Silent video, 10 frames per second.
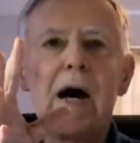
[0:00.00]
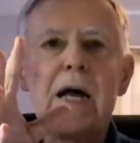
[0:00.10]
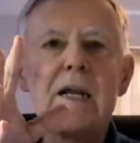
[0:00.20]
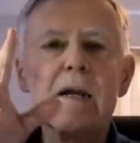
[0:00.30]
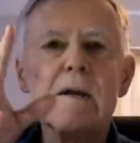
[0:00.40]

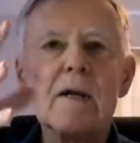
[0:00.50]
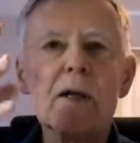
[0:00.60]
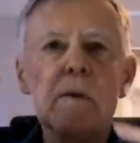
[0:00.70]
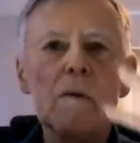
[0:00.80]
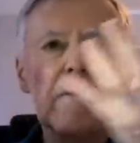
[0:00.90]
But
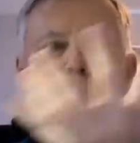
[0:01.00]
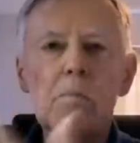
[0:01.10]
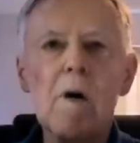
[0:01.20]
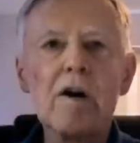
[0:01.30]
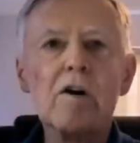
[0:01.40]

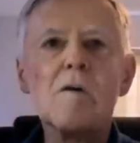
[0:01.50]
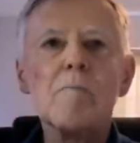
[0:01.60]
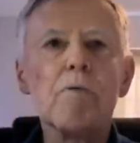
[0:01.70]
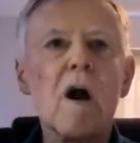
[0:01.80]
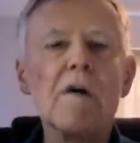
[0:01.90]

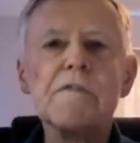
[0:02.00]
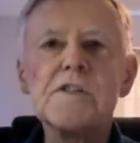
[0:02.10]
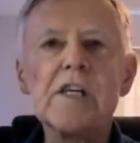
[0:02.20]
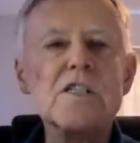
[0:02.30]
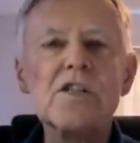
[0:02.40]
modern
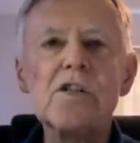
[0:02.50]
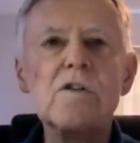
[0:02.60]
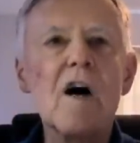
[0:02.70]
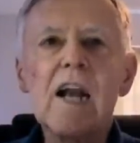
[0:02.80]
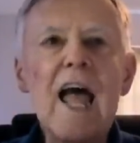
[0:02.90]
prophecies
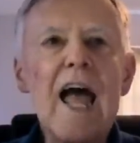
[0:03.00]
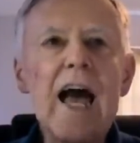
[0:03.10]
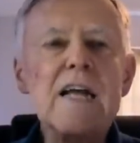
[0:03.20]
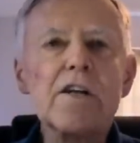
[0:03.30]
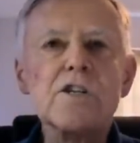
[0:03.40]
do
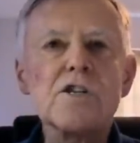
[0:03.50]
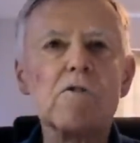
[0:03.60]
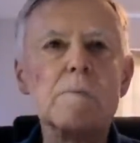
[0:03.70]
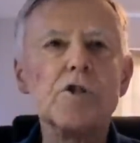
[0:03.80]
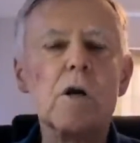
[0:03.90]
not add
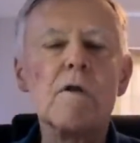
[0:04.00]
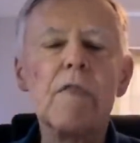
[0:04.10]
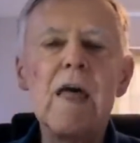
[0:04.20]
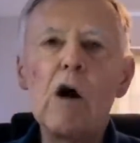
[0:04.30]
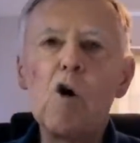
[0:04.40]
to
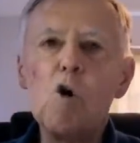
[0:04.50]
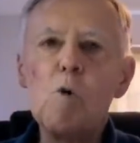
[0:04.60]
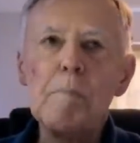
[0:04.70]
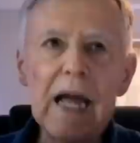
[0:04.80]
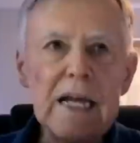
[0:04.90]
Scripture, they
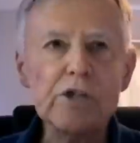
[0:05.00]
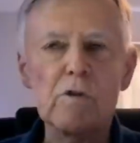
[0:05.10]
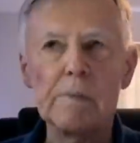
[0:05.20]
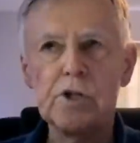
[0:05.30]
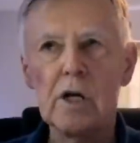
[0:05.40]

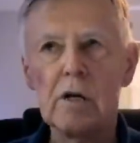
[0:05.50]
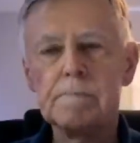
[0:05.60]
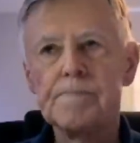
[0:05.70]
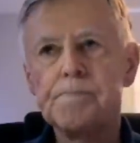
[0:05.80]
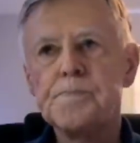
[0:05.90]
obey
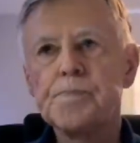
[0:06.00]
Scripture.